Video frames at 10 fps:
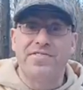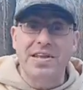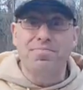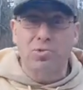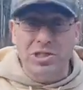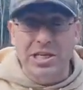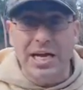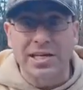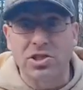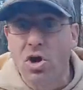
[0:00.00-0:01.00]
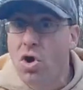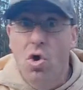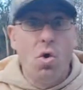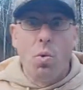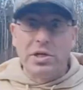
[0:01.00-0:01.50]
feet per second,
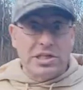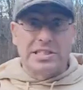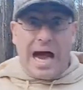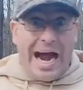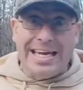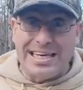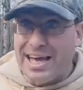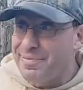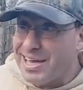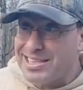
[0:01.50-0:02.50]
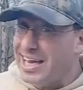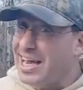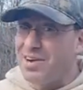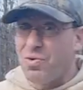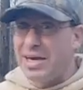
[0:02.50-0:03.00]
which is tiny. I mean, that's like
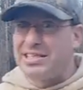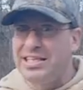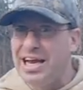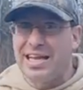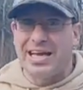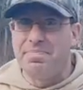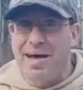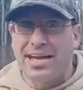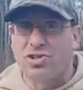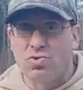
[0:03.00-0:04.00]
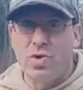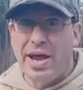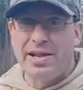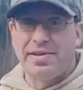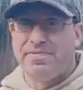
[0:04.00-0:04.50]
kind of what I see out of like match
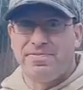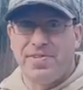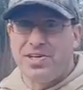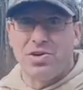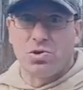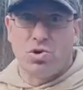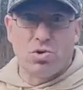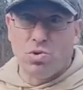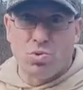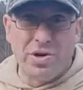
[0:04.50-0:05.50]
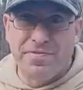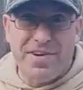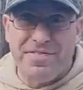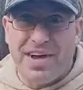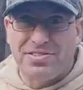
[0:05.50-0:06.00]
grade, you know, 223,
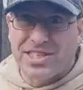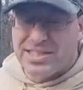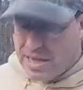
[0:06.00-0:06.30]
556